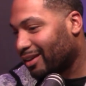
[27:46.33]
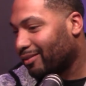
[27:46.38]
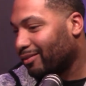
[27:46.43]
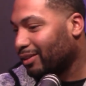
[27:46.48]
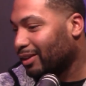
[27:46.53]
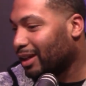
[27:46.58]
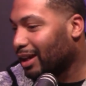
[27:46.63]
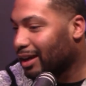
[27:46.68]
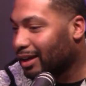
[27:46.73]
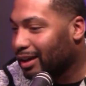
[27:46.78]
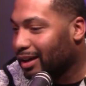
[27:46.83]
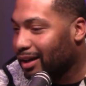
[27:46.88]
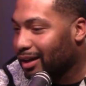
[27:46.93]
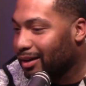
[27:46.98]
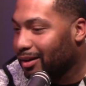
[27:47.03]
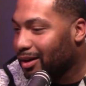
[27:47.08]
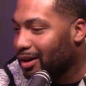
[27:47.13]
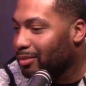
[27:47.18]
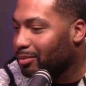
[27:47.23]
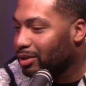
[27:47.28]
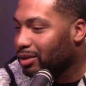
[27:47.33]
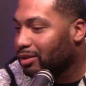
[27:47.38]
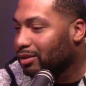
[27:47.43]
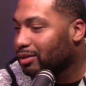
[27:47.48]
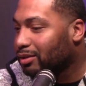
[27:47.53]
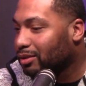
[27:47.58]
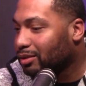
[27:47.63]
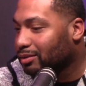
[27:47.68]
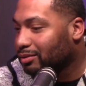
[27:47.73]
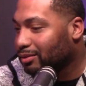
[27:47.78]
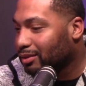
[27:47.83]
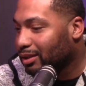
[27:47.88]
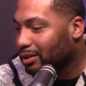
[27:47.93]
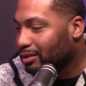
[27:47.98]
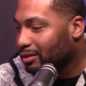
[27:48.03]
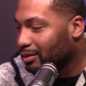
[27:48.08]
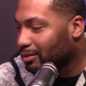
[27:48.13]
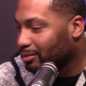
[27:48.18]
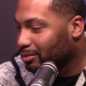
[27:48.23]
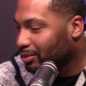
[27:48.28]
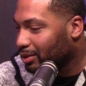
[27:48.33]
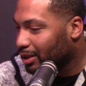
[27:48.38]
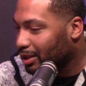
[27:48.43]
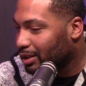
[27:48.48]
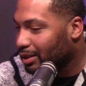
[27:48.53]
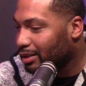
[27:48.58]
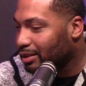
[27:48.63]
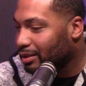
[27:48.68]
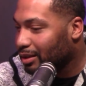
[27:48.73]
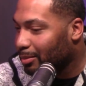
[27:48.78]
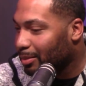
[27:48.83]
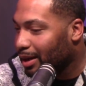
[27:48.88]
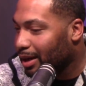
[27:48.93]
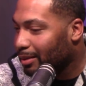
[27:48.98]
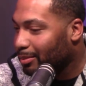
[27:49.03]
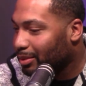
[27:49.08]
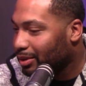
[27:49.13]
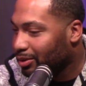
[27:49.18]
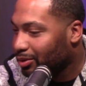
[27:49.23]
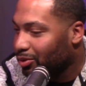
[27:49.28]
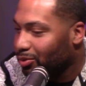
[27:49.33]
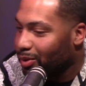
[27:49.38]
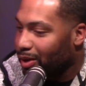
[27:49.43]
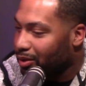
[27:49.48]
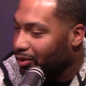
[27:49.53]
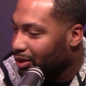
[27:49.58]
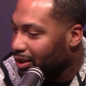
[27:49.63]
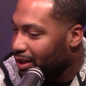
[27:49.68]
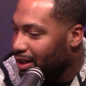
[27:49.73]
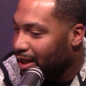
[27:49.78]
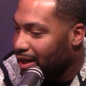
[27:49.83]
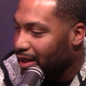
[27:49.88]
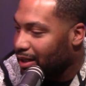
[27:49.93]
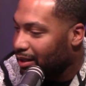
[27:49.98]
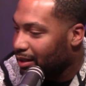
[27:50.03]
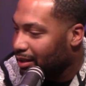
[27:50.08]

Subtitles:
I feel like I'm good, because at least I'm happy throughout the day.